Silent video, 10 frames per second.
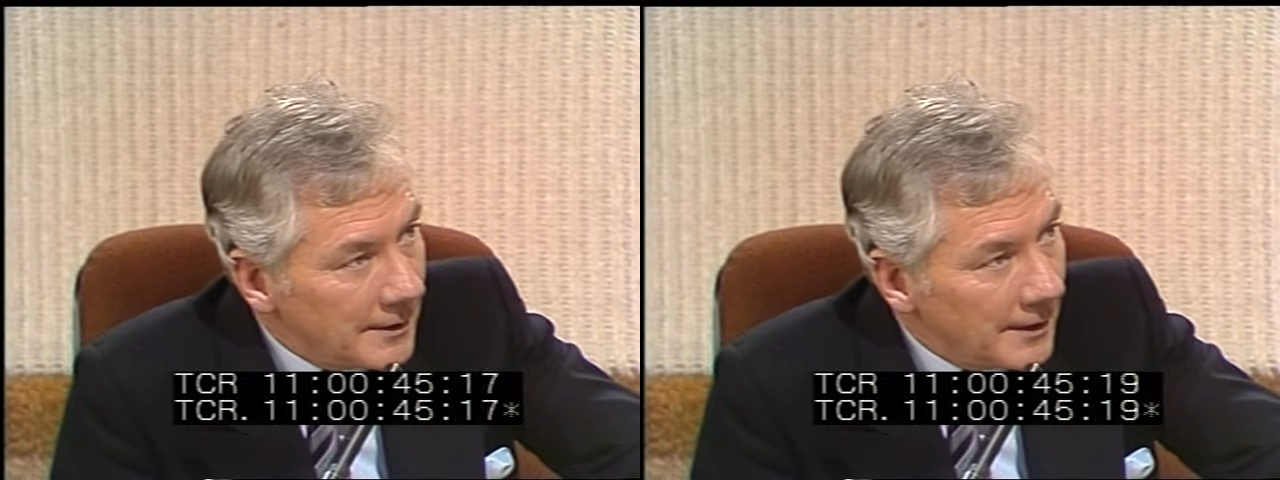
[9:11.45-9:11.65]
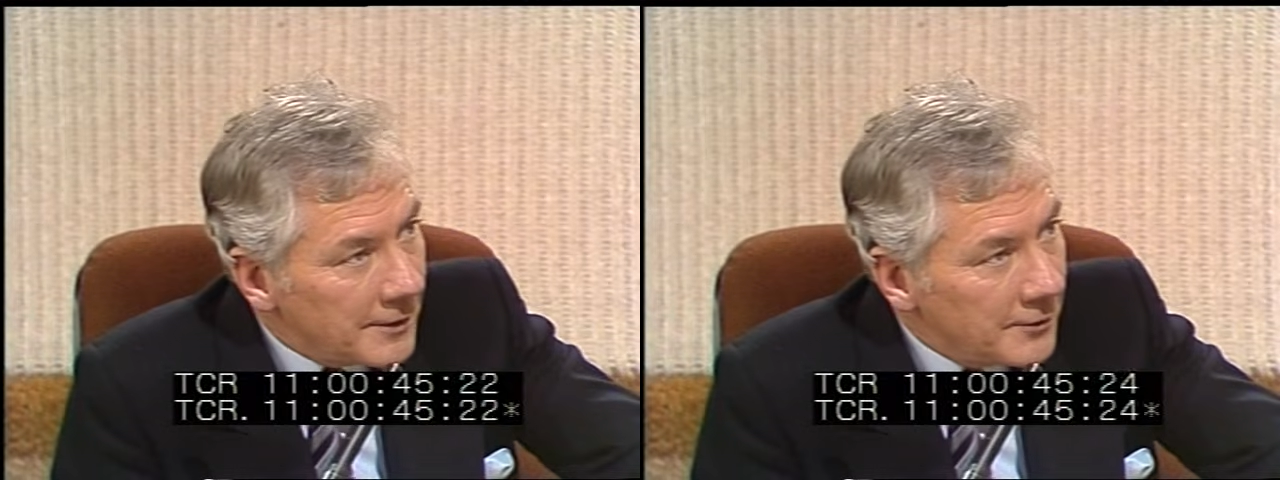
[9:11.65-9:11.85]

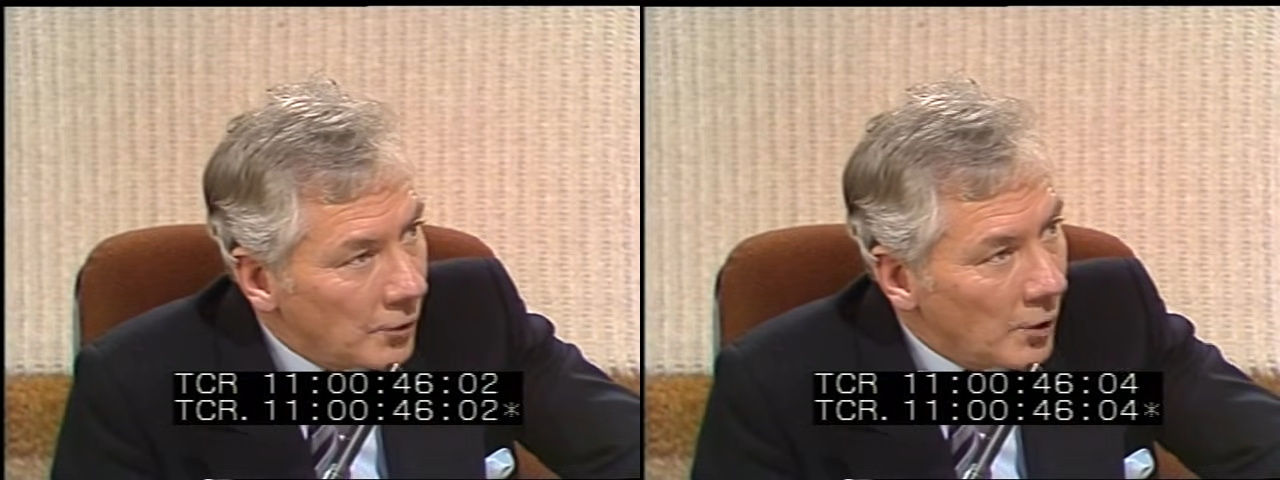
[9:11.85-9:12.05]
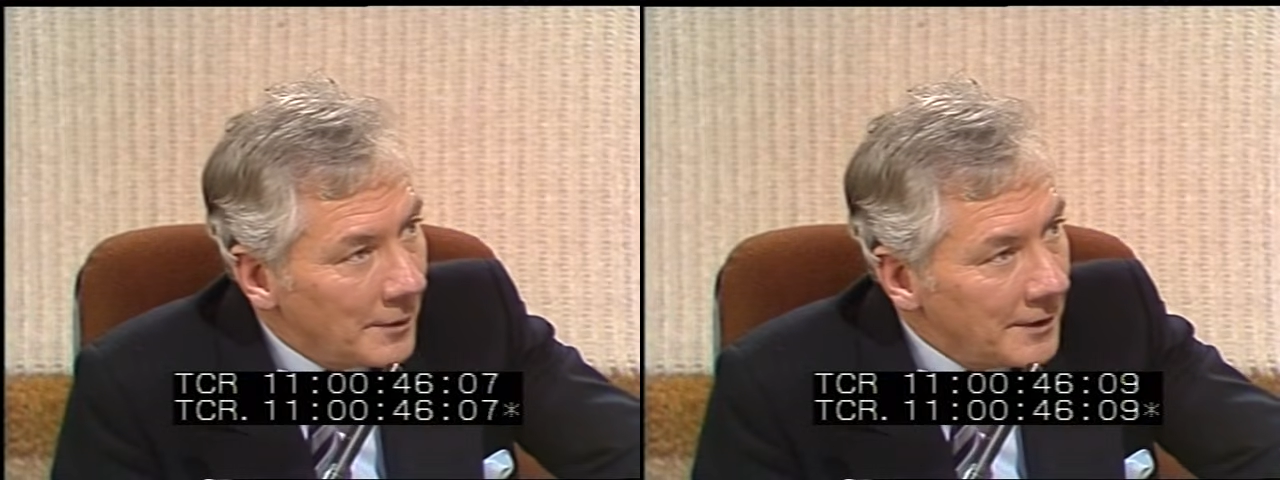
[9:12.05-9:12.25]
that
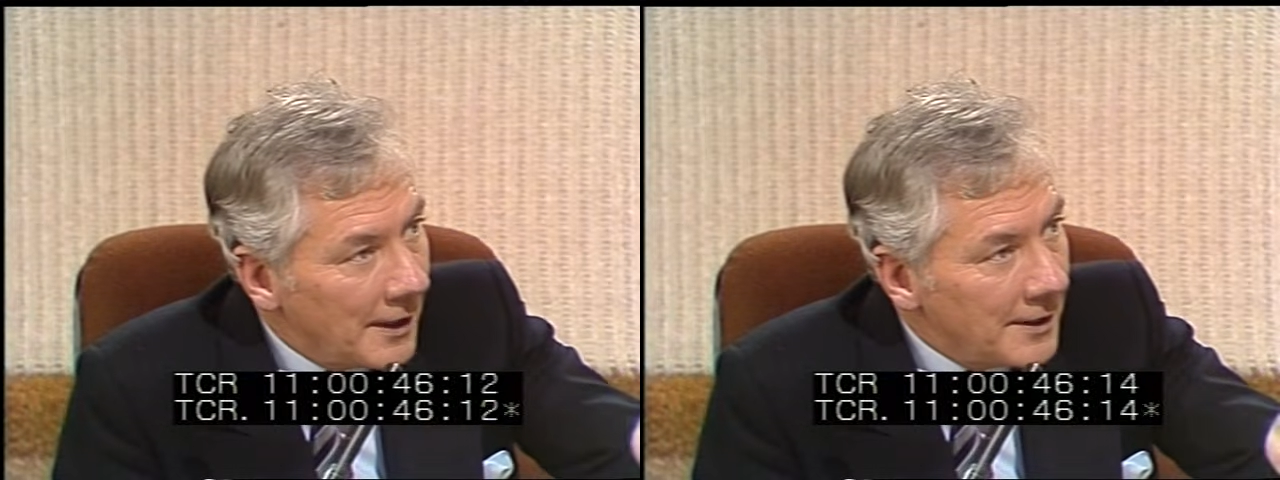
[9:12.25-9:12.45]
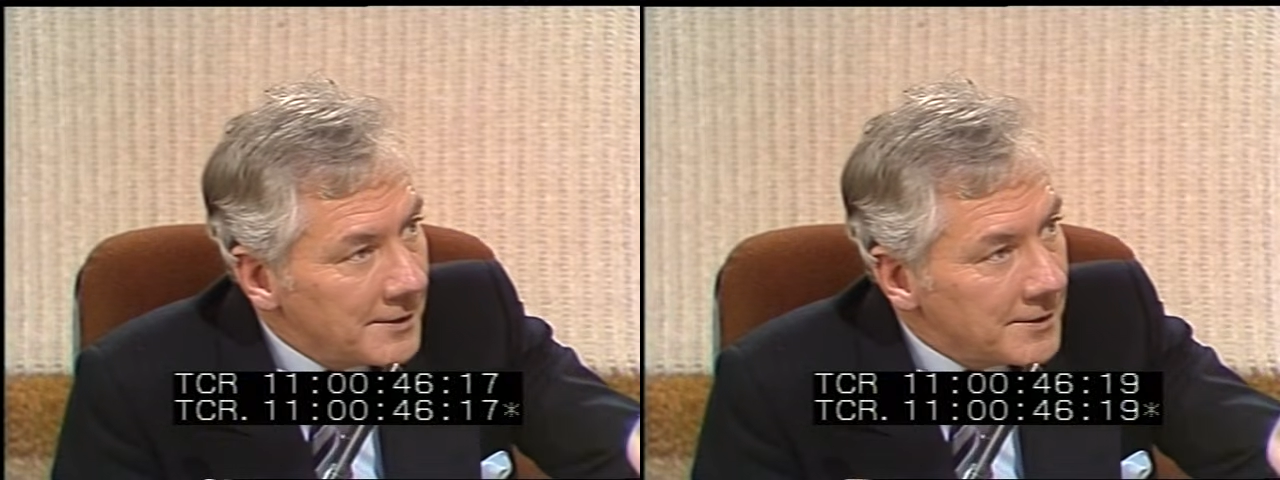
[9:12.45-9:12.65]
normal
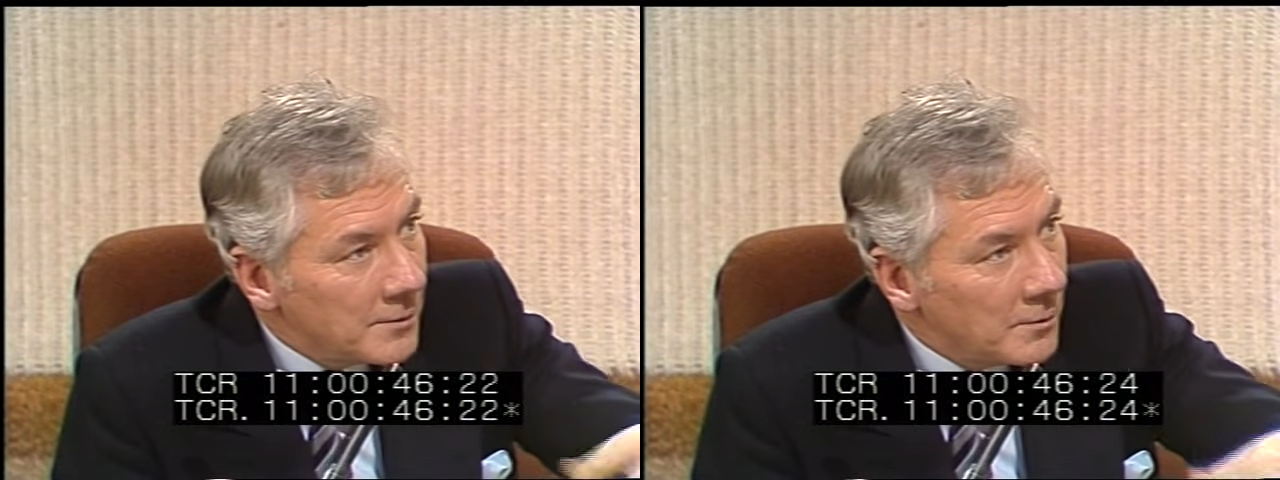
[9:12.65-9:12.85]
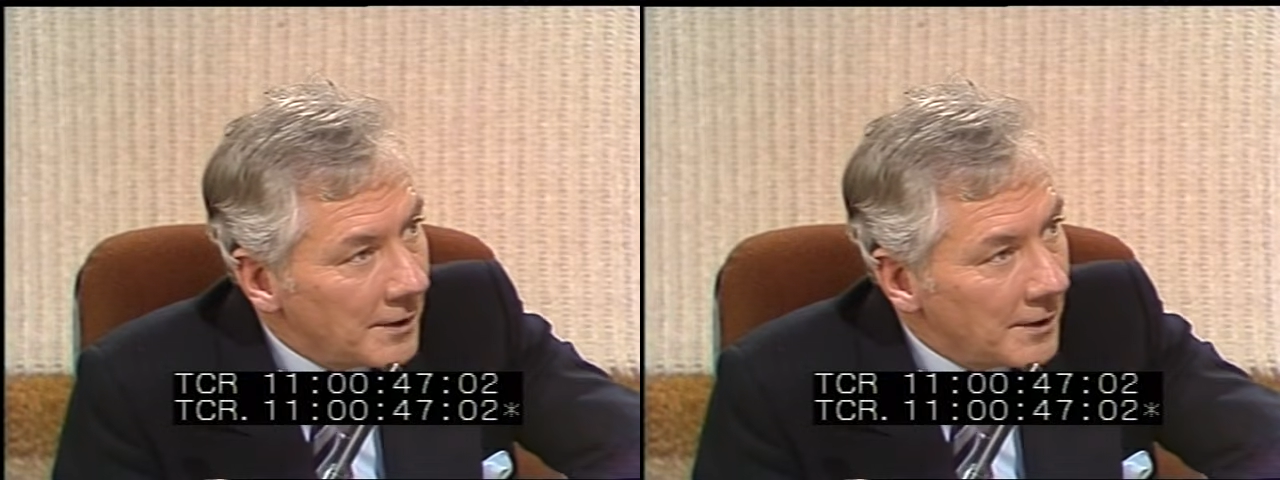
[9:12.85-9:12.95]
nuns